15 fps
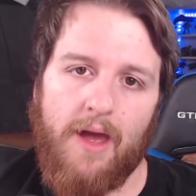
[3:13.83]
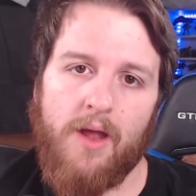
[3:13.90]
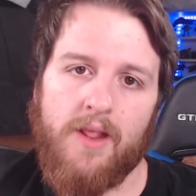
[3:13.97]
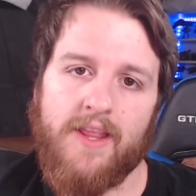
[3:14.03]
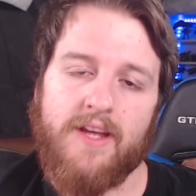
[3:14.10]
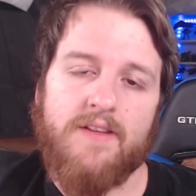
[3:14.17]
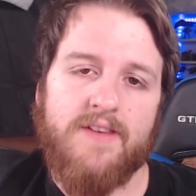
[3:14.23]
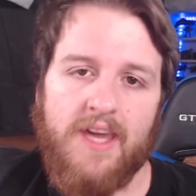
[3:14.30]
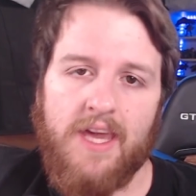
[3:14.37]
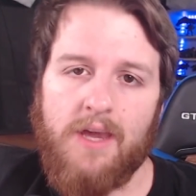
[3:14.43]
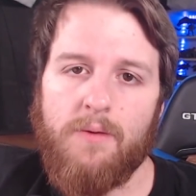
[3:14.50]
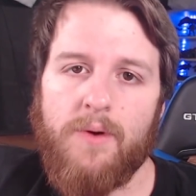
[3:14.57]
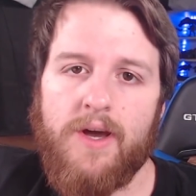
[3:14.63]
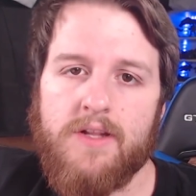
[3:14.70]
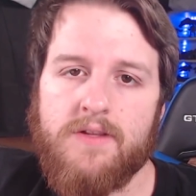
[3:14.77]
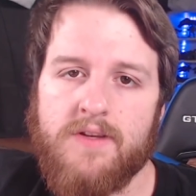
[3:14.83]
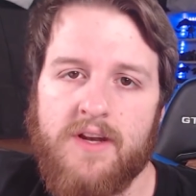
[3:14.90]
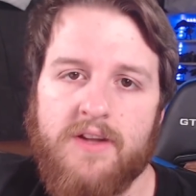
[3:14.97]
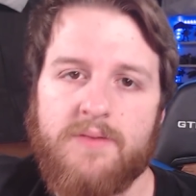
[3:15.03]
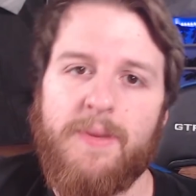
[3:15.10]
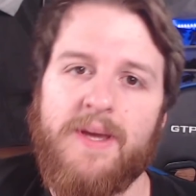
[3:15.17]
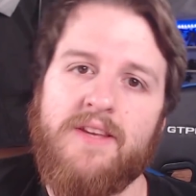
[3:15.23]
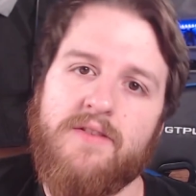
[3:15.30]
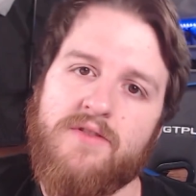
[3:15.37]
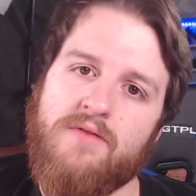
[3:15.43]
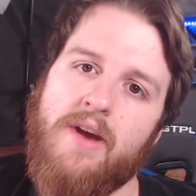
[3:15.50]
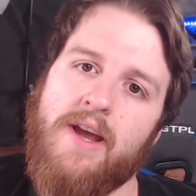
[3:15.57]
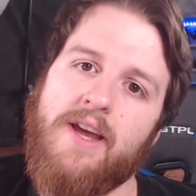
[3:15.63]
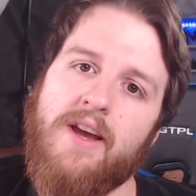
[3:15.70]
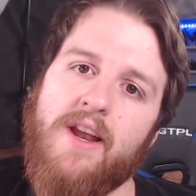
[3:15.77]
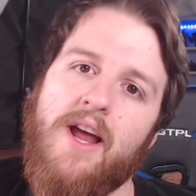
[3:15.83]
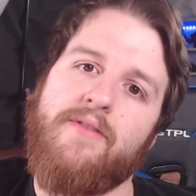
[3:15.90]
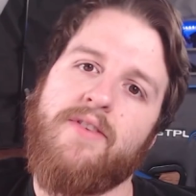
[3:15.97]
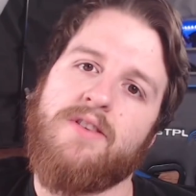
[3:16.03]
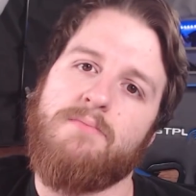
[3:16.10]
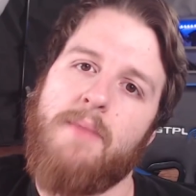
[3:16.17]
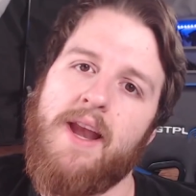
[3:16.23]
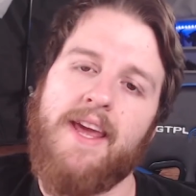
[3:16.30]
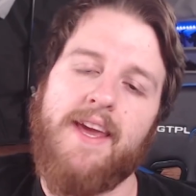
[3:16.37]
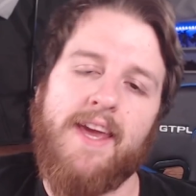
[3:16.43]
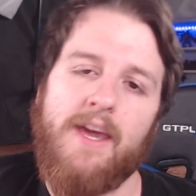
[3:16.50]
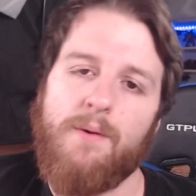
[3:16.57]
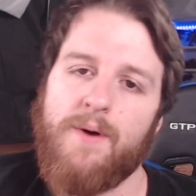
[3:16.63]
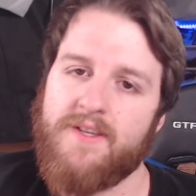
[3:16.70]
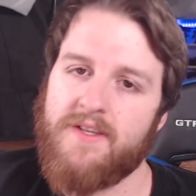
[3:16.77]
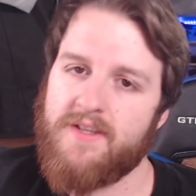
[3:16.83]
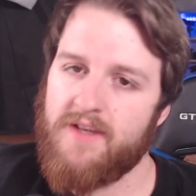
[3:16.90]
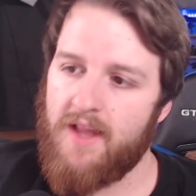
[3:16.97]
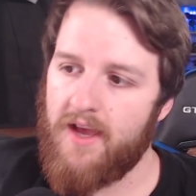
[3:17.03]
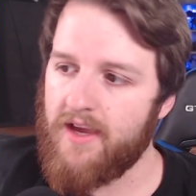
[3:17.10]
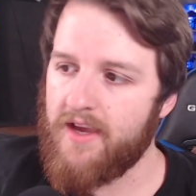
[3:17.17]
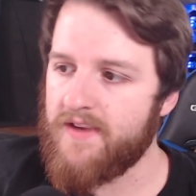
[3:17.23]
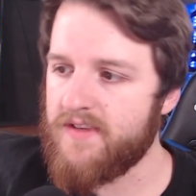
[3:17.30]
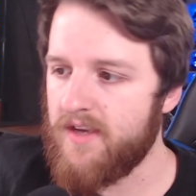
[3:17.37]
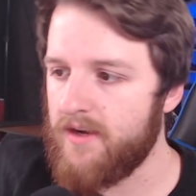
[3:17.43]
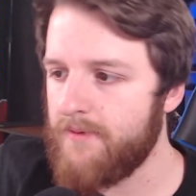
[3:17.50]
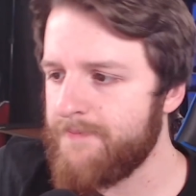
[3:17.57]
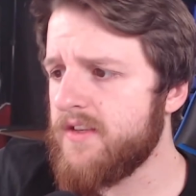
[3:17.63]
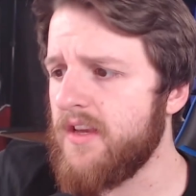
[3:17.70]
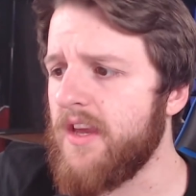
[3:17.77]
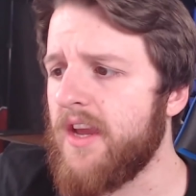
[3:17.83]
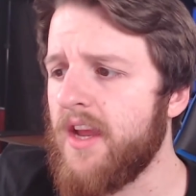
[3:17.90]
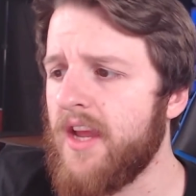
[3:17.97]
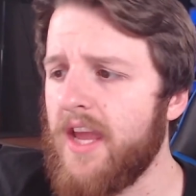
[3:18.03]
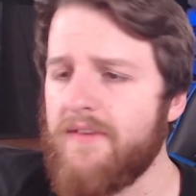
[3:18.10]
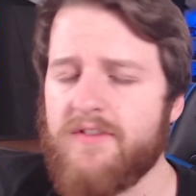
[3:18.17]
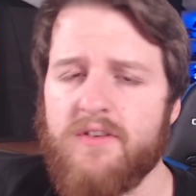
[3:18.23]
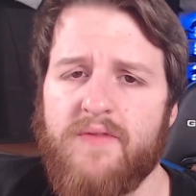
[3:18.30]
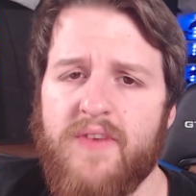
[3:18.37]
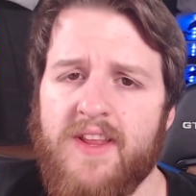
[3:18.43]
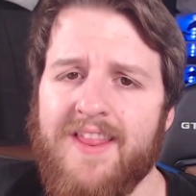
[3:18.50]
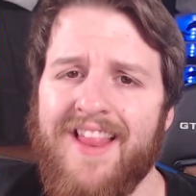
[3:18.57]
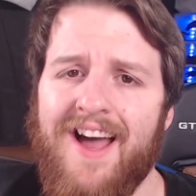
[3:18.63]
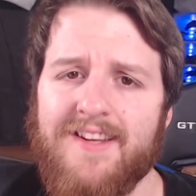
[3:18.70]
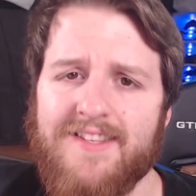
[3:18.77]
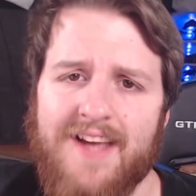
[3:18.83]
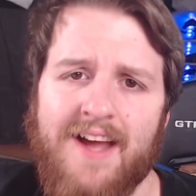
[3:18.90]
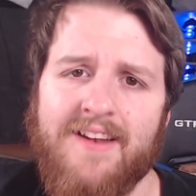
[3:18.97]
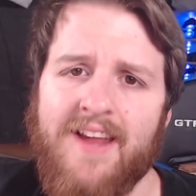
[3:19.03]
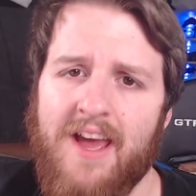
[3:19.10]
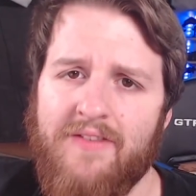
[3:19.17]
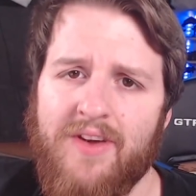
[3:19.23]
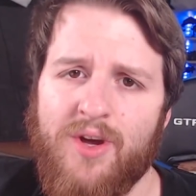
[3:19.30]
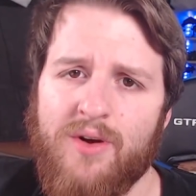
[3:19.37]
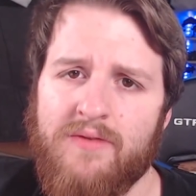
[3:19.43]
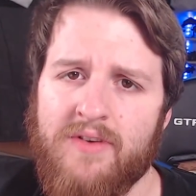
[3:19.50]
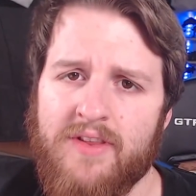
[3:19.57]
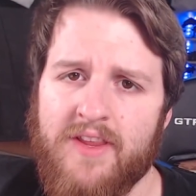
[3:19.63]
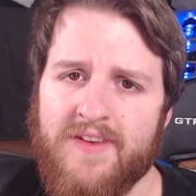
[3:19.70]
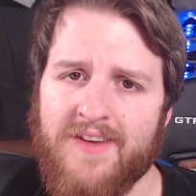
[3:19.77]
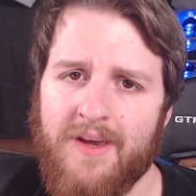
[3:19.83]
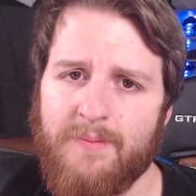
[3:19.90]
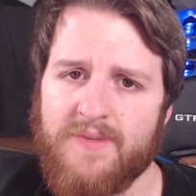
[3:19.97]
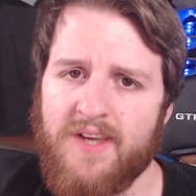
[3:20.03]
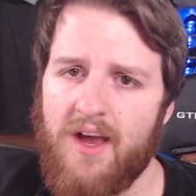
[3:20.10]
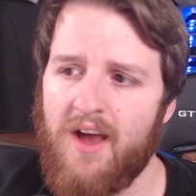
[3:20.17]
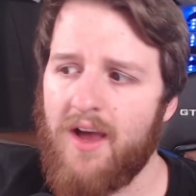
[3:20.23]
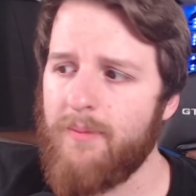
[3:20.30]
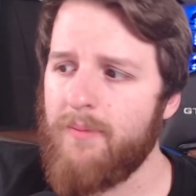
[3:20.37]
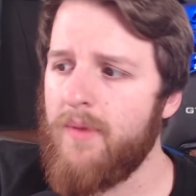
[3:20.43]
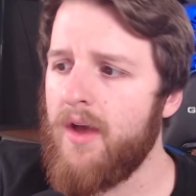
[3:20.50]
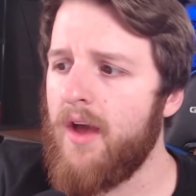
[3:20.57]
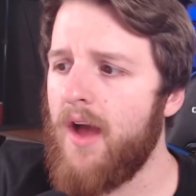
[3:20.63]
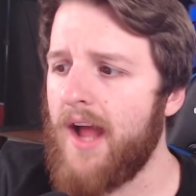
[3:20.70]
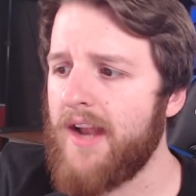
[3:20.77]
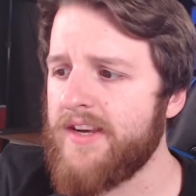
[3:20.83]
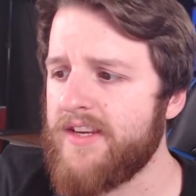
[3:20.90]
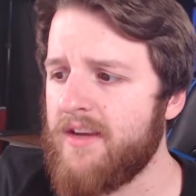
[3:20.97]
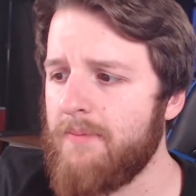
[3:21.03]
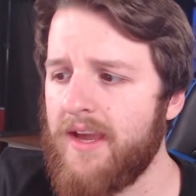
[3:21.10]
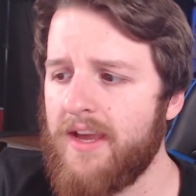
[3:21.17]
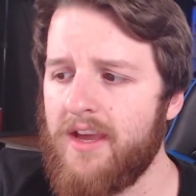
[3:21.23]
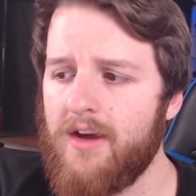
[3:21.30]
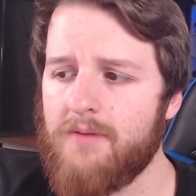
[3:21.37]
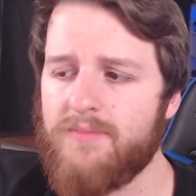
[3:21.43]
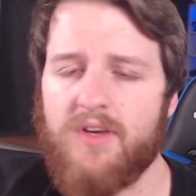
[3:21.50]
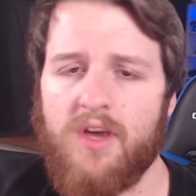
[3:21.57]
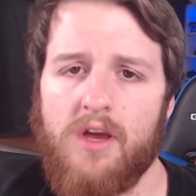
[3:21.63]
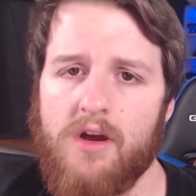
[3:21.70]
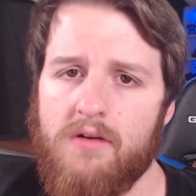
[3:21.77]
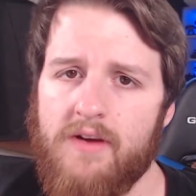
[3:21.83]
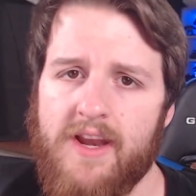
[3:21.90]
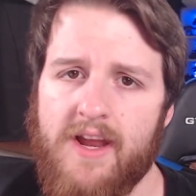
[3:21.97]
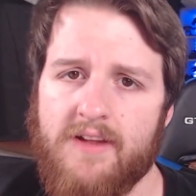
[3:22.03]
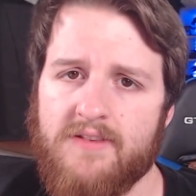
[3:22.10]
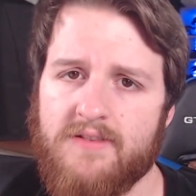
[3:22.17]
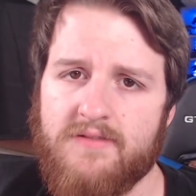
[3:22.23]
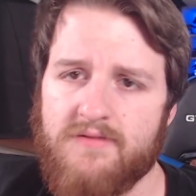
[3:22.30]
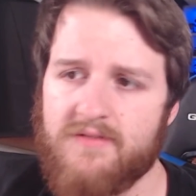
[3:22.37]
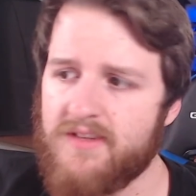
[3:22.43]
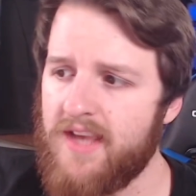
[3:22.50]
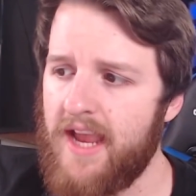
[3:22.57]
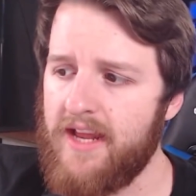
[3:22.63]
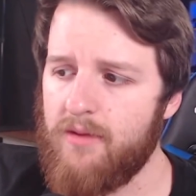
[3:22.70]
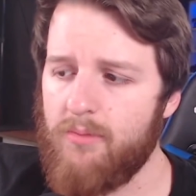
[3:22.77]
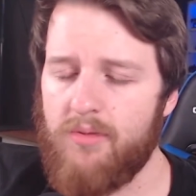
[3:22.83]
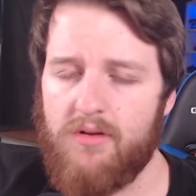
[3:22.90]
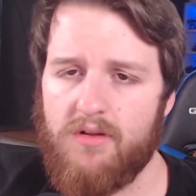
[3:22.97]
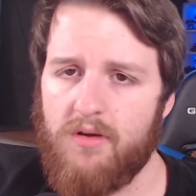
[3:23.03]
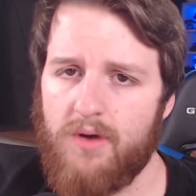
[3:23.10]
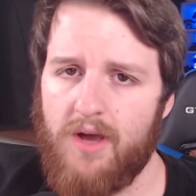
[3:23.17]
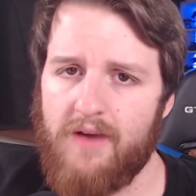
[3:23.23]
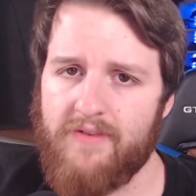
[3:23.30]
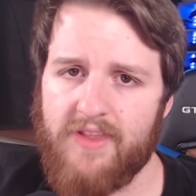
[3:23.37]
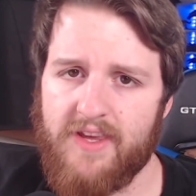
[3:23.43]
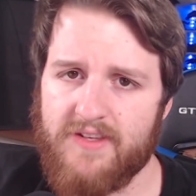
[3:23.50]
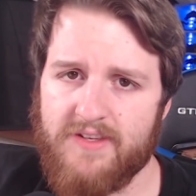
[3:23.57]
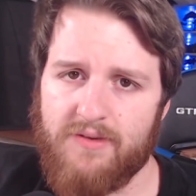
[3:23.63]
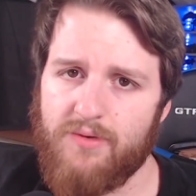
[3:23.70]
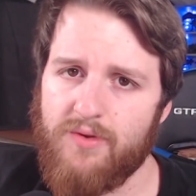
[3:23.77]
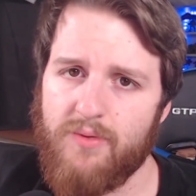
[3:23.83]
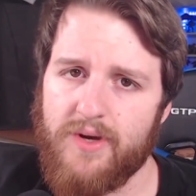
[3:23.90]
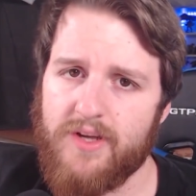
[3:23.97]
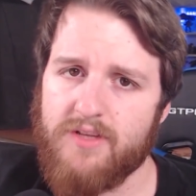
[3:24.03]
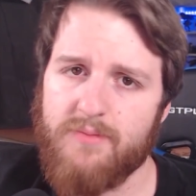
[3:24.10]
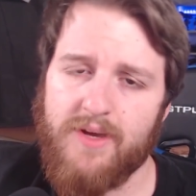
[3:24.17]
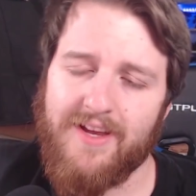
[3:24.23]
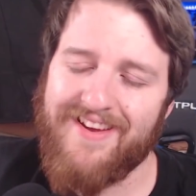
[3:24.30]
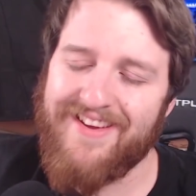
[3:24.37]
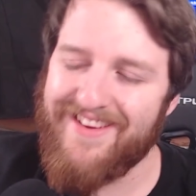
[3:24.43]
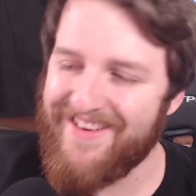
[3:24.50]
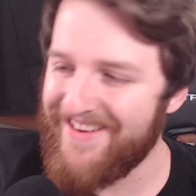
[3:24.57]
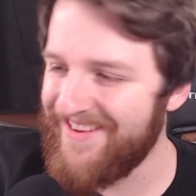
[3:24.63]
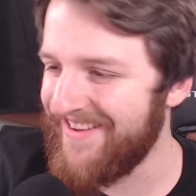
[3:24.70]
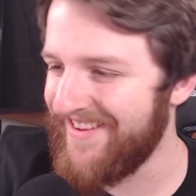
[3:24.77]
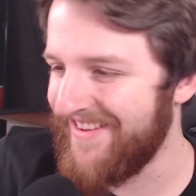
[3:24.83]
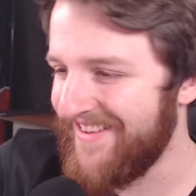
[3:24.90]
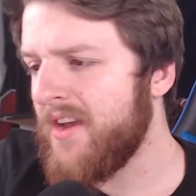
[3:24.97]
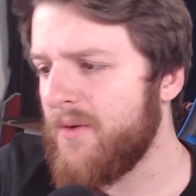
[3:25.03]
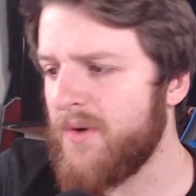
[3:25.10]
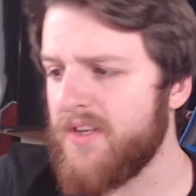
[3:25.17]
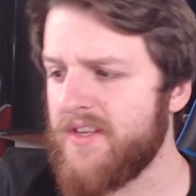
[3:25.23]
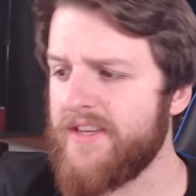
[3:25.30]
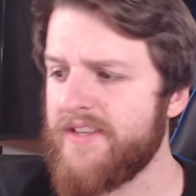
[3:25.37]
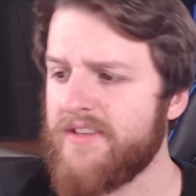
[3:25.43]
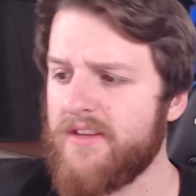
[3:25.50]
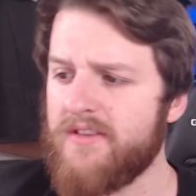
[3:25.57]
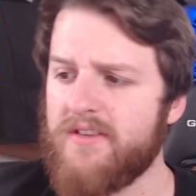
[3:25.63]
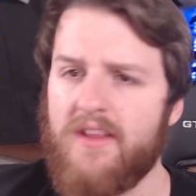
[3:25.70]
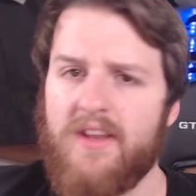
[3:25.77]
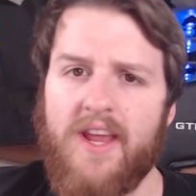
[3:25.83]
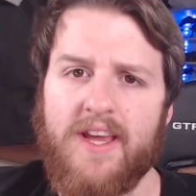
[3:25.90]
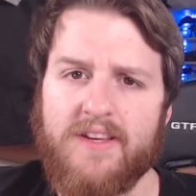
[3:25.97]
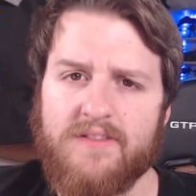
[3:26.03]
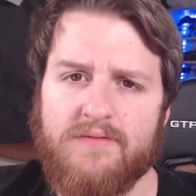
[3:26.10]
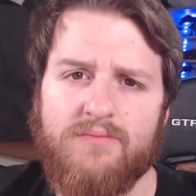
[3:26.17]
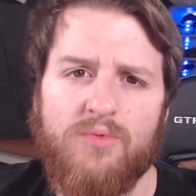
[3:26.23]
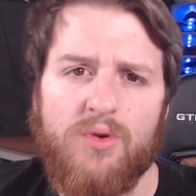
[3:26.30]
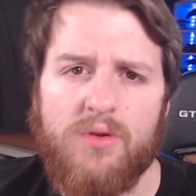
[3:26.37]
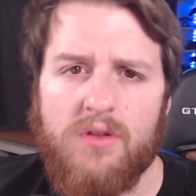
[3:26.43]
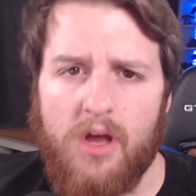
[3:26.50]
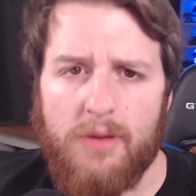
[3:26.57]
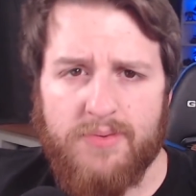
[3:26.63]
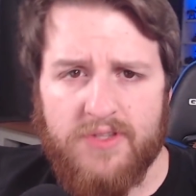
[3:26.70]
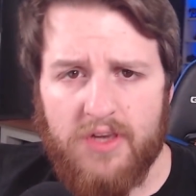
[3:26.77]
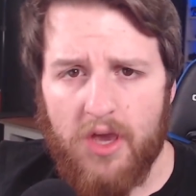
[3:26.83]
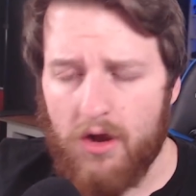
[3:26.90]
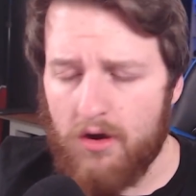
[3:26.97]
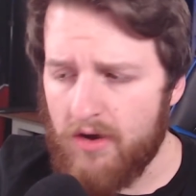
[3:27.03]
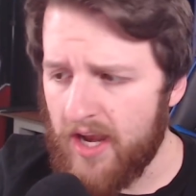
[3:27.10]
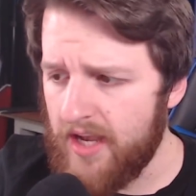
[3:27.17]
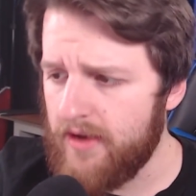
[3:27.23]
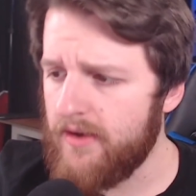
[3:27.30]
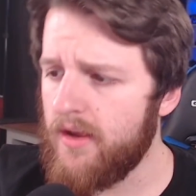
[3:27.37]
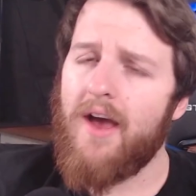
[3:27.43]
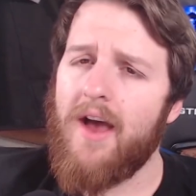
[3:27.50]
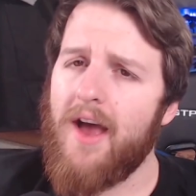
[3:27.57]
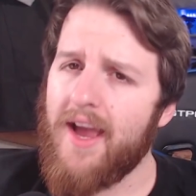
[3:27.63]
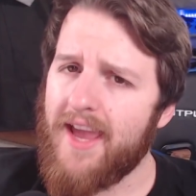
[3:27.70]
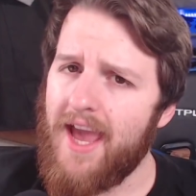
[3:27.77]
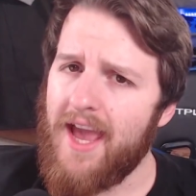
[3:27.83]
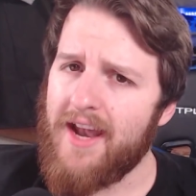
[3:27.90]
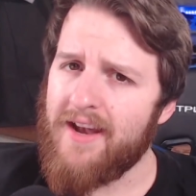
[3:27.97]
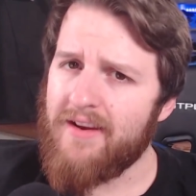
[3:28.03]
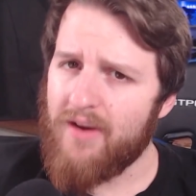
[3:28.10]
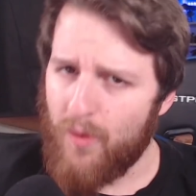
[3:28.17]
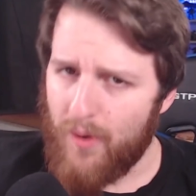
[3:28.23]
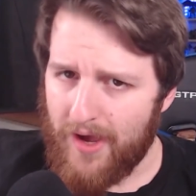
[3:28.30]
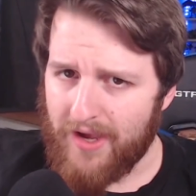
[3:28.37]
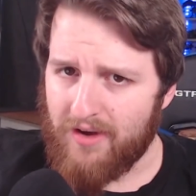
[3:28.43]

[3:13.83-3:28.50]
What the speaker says: linked to keywords, and a piece of terrain can have as many keywords as you like. So you can give something light and heavy cover at the same time, and you can make it obscuring and scalable or whatever these other words mean. Which leads on to the next rule, obscuring. Again, quite